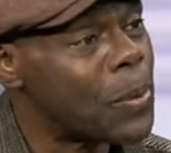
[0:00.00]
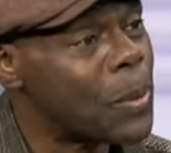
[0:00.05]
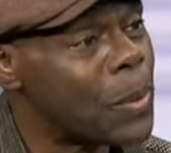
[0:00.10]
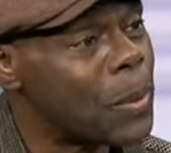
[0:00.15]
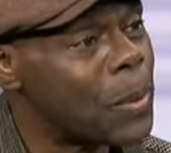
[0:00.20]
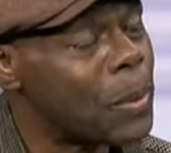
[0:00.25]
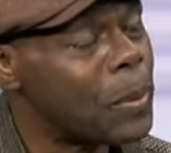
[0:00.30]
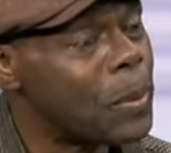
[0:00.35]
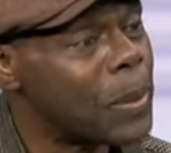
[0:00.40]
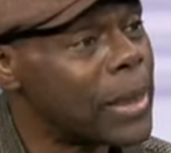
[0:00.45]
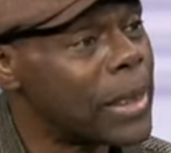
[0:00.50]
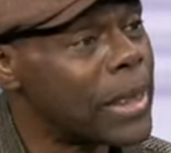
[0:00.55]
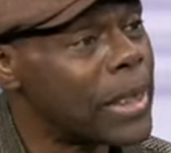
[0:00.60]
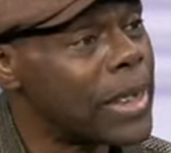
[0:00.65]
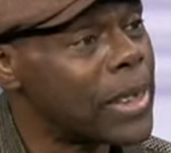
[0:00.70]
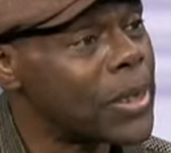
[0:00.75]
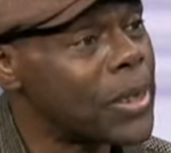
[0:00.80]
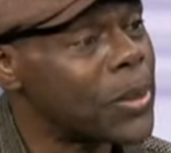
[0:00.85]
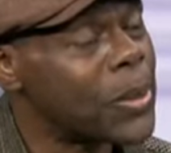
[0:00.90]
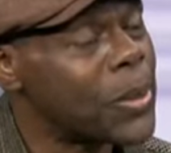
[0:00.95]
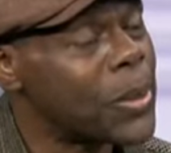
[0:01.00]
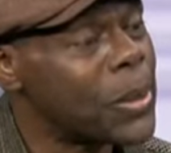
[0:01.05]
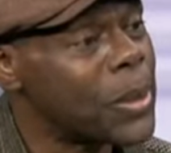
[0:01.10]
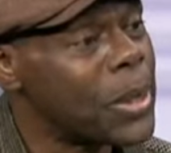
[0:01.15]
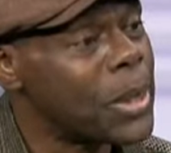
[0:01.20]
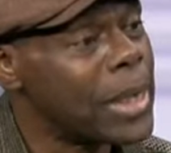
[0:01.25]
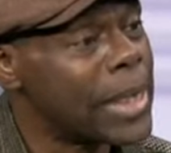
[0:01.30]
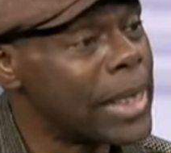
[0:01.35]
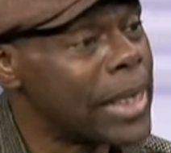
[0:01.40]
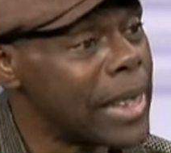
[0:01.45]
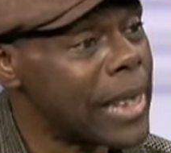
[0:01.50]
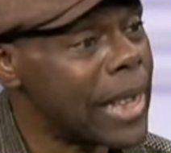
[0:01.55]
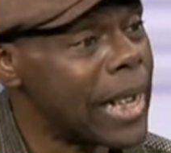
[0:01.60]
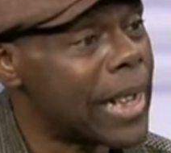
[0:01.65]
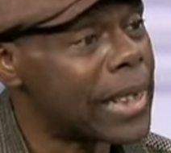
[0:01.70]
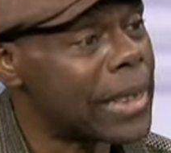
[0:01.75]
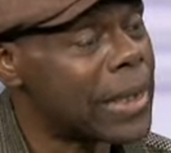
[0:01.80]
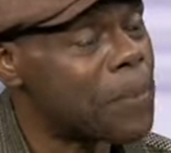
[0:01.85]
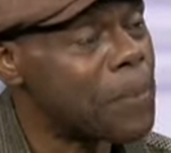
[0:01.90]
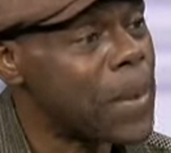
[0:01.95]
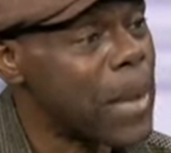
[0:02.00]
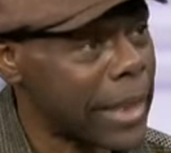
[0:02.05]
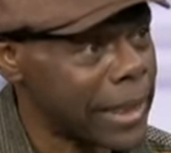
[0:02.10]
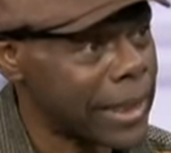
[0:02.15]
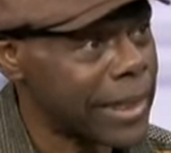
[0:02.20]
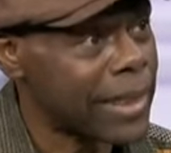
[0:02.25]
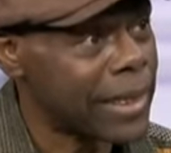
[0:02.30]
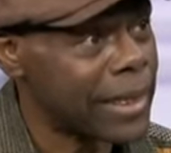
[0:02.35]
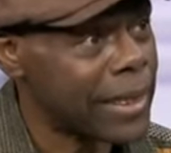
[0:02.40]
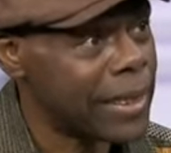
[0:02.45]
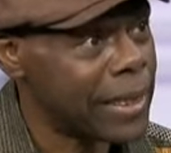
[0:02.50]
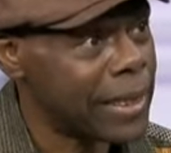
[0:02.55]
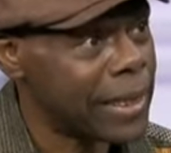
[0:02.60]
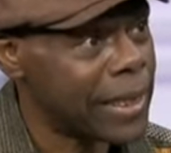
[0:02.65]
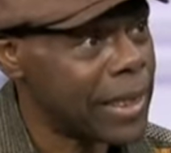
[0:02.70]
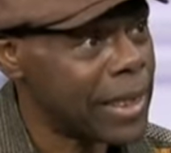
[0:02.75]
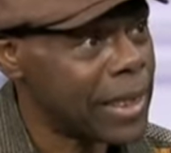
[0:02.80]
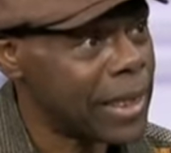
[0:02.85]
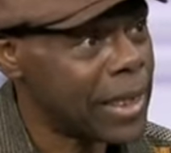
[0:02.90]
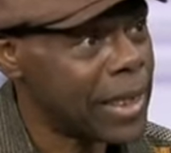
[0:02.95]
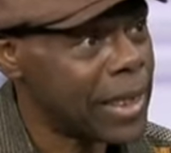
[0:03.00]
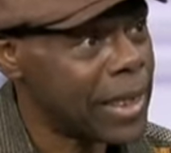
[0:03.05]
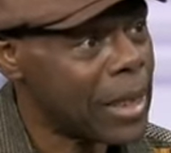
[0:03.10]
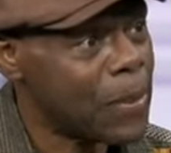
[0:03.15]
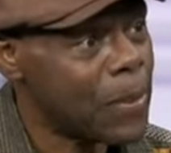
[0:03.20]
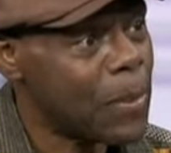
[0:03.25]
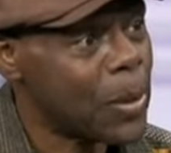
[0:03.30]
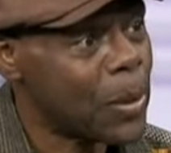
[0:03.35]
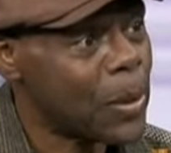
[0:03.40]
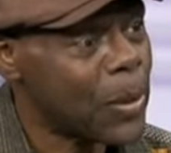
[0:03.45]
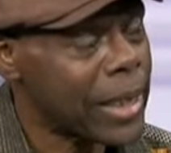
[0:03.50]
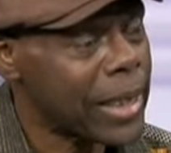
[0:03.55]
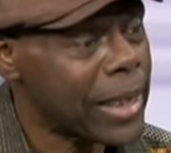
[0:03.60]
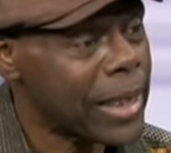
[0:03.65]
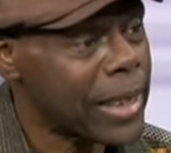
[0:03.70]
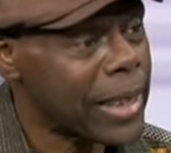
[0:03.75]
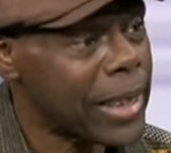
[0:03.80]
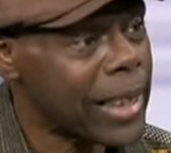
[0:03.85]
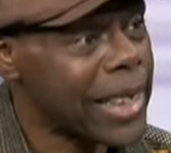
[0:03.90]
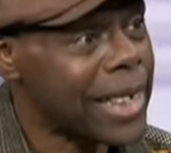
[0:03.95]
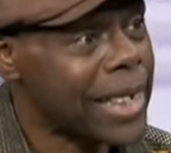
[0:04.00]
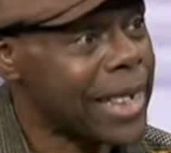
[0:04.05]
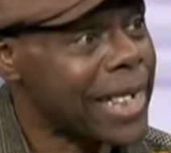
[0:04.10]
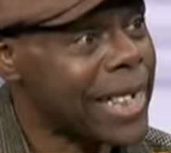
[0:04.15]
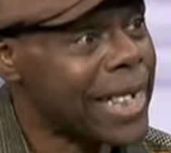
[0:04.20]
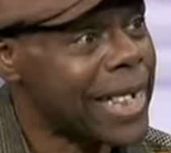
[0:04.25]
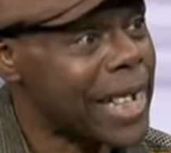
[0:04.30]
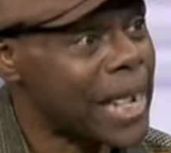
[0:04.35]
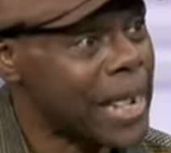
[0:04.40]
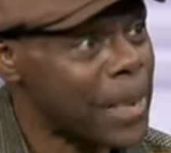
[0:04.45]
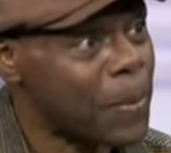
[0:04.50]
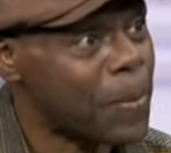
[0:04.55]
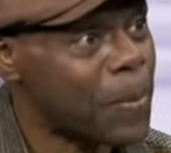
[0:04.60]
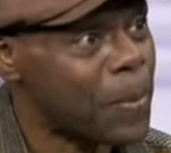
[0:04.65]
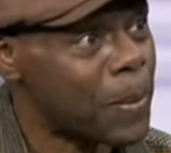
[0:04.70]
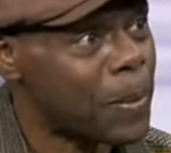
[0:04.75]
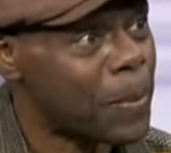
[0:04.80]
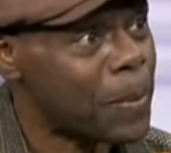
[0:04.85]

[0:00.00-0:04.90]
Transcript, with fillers: probably is only at best democratic in name.